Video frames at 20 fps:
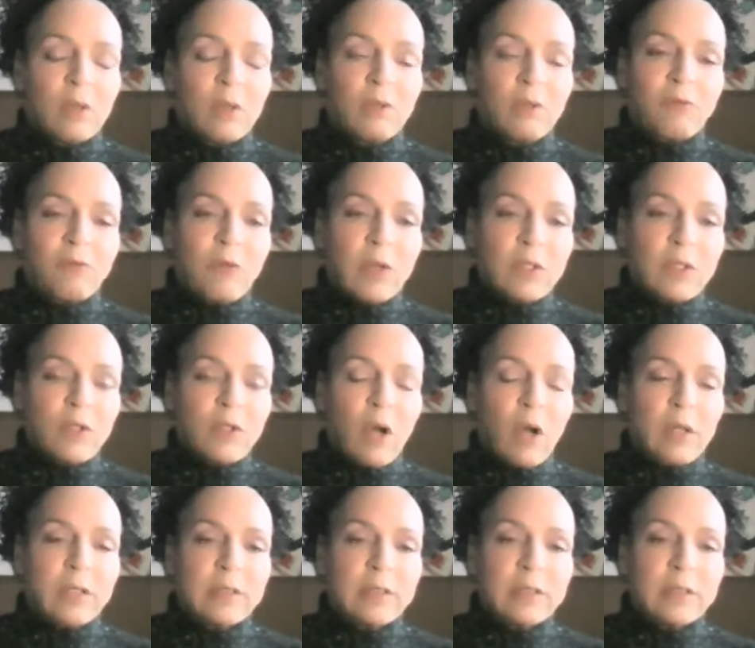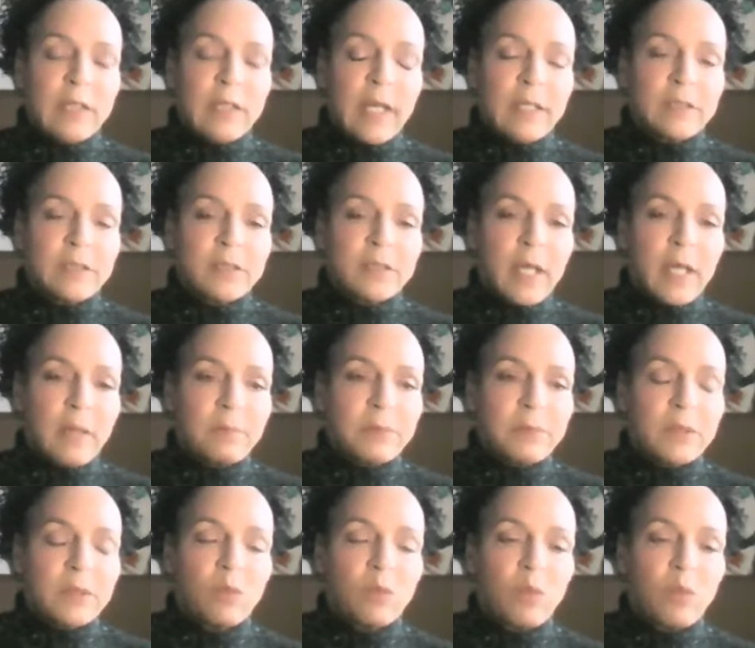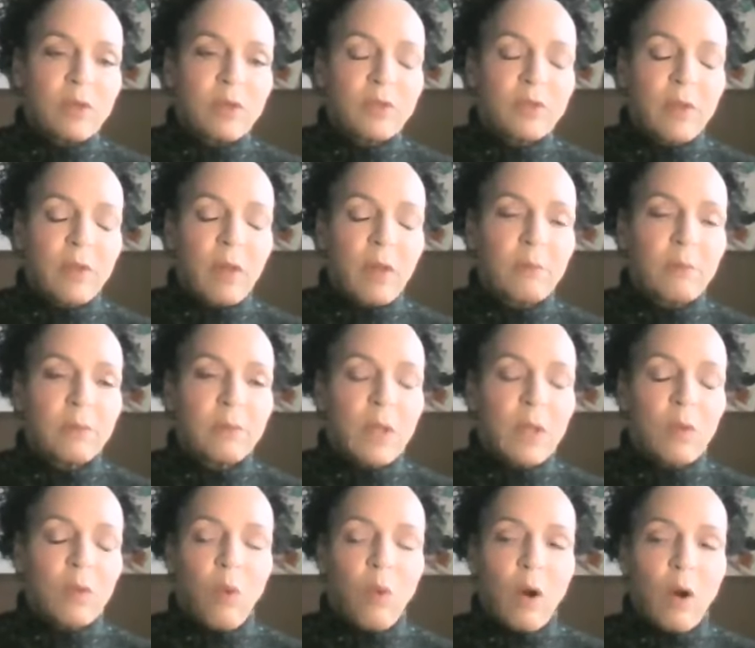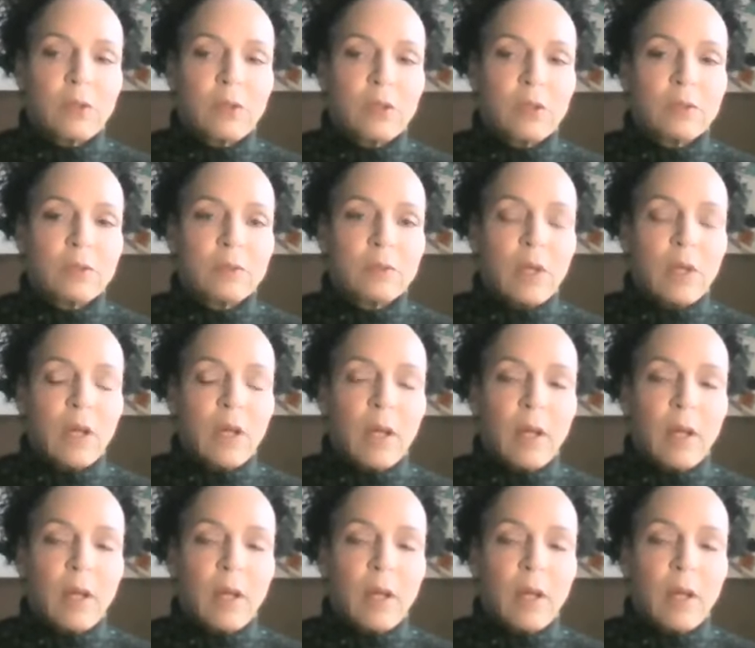The front yard is landscaped with a water